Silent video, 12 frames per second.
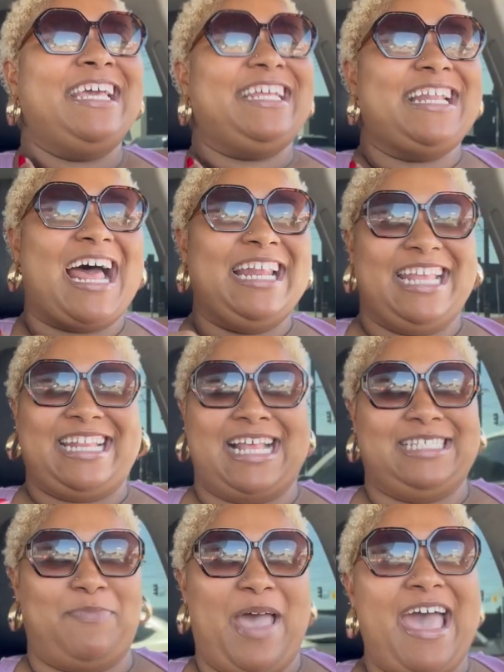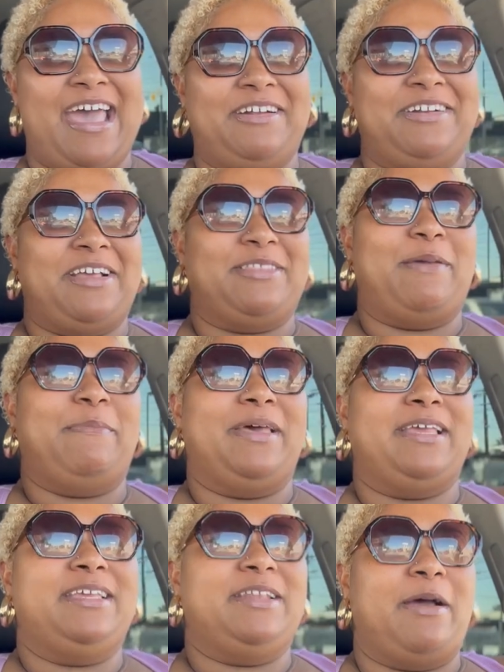Not that that's bad or nothing,
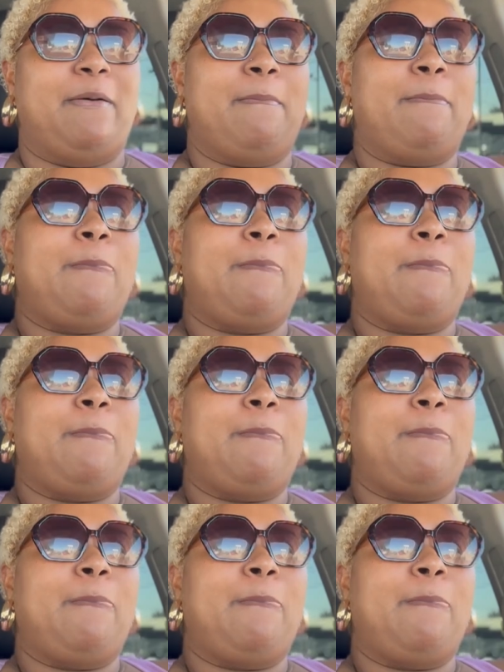but, you know,